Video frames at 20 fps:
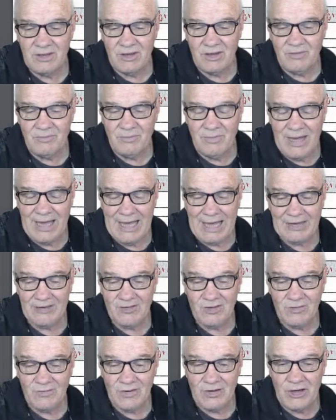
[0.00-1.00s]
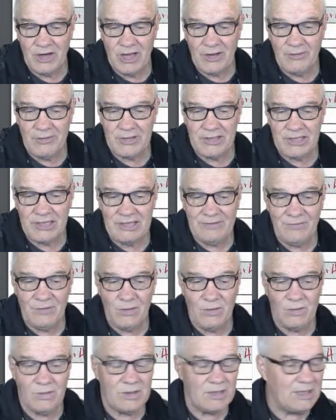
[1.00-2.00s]
Of marks of a known
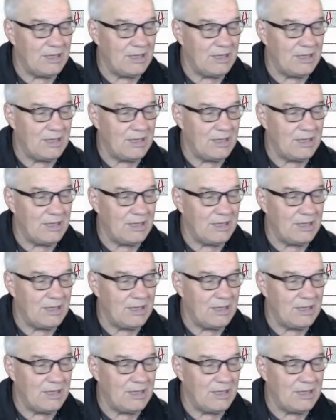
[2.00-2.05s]
level.